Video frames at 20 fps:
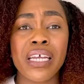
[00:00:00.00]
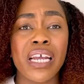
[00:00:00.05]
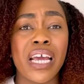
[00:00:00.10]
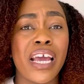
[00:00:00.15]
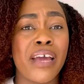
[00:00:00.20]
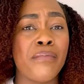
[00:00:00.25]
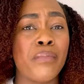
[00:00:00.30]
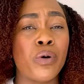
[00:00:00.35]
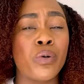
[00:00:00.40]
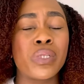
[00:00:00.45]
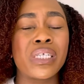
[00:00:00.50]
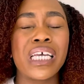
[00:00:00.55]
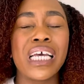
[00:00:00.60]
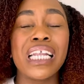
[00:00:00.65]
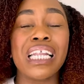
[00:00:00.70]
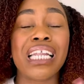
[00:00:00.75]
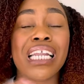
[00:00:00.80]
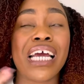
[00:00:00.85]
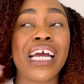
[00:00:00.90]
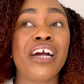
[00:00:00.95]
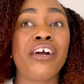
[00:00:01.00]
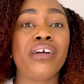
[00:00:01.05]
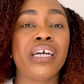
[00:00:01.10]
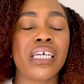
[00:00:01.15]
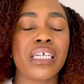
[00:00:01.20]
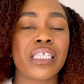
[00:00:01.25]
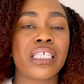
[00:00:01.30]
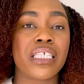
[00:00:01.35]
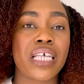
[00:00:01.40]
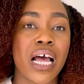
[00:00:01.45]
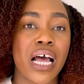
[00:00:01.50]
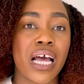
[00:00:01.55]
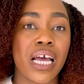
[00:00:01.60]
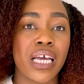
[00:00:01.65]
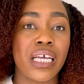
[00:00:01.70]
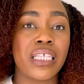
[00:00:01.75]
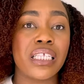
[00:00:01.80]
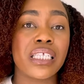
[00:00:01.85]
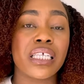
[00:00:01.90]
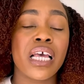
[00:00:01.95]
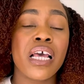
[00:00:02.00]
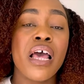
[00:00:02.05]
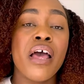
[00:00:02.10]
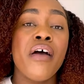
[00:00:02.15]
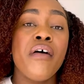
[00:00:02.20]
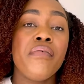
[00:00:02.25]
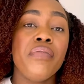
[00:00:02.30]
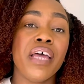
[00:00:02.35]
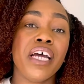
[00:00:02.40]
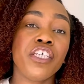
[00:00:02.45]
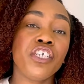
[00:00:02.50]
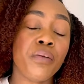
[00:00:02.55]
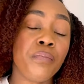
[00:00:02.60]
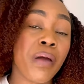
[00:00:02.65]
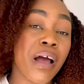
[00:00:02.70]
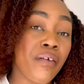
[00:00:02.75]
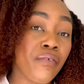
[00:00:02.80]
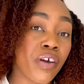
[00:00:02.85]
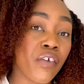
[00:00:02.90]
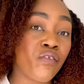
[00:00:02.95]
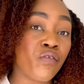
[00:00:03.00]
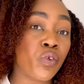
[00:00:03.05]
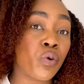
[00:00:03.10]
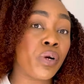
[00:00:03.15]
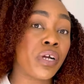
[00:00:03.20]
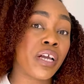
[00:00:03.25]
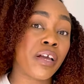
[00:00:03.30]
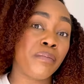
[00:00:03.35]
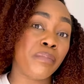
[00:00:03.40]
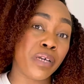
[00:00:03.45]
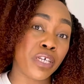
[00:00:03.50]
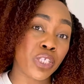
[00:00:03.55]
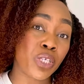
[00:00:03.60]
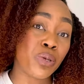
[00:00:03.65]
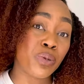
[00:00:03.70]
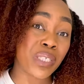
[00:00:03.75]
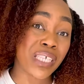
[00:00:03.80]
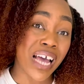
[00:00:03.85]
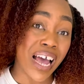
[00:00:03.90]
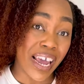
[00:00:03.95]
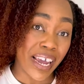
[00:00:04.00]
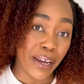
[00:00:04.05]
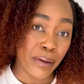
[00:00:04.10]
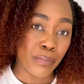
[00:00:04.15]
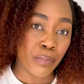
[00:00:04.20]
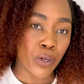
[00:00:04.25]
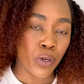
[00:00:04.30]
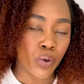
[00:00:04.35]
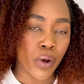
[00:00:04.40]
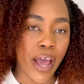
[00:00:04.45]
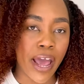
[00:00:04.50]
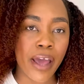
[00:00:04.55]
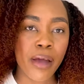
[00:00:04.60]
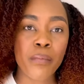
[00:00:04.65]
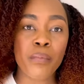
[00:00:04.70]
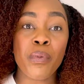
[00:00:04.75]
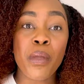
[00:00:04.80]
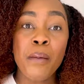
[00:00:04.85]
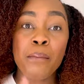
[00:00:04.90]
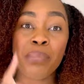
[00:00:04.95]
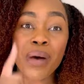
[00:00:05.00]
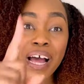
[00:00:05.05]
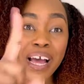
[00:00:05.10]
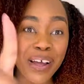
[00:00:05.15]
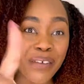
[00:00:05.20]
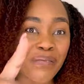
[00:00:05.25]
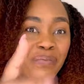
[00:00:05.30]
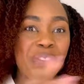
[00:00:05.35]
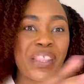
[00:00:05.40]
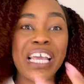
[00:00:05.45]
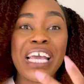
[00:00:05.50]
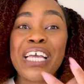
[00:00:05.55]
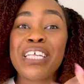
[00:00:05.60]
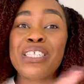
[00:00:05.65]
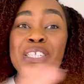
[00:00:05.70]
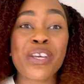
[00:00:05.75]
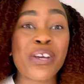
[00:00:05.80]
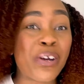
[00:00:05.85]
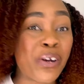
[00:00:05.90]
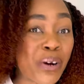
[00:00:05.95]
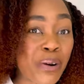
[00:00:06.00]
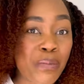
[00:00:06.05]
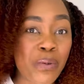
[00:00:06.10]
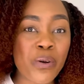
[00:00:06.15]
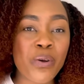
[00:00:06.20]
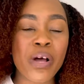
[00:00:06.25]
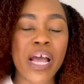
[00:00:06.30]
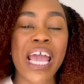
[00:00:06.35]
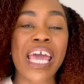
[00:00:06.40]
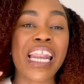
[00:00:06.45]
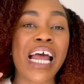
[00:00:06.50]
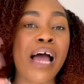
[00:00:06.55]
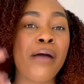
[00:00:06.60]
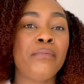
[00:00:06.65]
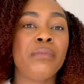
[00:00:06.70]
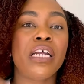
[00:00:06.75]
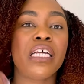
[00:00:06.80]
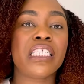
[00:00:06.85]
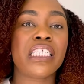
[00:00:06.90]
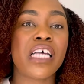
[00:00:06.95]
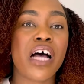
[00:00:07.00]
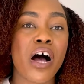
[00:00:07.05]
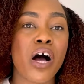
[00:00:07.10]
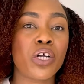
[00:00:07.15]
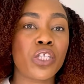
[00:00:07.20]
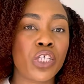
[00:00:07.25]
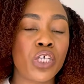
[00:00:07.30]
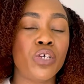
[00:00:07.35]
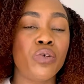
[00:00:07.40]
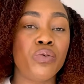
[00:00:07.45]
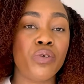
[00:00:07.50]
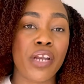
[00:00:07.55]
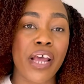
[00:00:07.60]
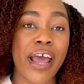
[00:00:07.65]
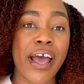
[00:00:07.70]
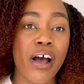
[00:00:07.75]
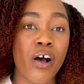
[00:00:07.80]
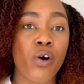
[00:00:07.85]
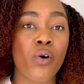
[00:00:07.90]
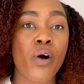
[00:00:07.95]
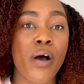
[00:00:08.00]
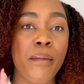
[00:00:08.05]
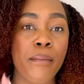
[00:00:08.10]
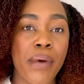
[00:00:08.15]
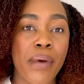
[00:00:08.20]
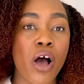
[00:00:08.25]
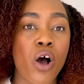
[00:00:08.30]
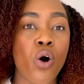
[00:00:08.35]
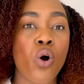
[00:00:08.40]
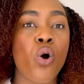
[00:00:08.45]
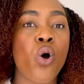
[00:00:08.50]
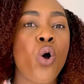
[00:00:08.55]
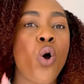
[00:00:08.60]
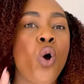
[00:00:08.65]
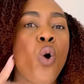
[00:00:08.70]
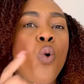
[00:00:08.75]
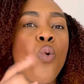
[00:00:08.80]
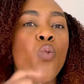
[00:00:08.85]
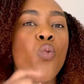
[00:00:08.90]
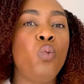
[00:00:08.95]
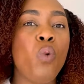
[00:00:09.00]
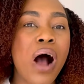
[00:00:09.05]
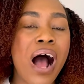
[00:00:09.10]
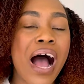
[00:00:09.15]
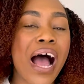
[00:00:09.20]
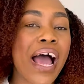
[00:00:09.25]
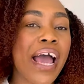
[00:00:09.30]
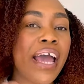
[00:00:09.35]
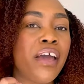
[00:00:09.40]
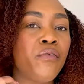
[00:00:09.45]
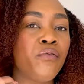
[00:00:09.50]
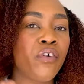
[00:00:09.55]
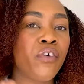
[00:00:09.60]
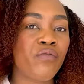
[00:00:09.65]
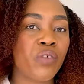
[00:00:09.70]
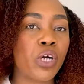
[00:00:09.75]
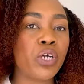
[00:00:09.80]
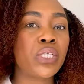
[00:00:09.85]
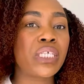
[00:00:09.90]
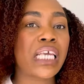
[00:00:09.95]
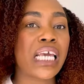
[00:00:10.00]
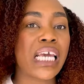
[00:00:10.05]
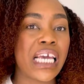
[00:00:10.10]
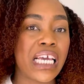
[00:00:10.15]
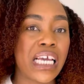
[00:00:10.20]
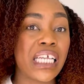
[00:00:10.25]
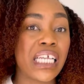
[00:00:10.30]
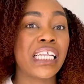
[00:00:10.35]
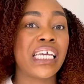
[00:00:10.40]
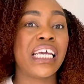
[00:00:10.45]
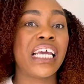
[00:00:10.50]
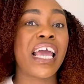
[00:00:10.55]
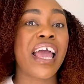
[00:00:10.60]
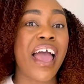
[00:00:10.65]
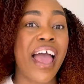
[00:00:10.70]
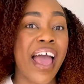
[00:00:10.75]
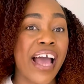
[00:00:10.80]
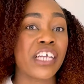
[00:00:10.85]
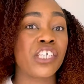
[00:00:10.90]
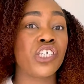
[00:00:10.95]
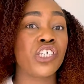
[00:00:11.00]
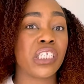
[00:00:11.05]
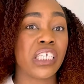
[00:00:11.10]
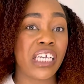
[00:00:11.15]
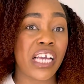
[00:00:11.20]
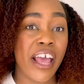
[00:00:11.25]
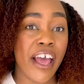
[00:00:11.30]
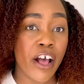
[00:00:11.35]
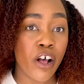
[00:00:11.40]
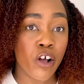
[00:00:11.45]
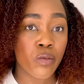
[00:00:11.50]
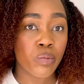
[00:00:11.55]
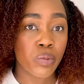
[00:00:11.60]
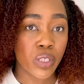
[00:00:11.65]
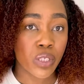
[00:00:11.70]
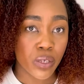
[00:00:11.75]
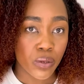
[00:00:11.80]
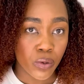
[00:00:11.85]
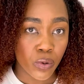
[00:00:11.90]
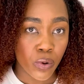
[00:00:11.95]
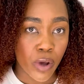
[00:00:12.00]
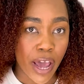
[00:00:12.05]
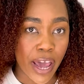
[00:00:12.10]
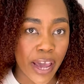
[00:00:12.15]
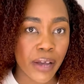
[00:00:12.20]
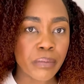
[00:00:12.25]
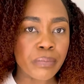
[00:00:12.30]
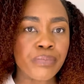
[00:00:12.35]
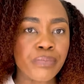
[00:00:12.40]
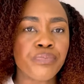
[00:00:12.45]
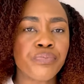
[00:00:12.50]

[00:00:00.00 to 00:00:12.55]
and most glaring signs that your pelvic floor could be too tight, okay? But it's curable, and I'm gonna talk to you now about why reverse Kegeling actually helps, okay?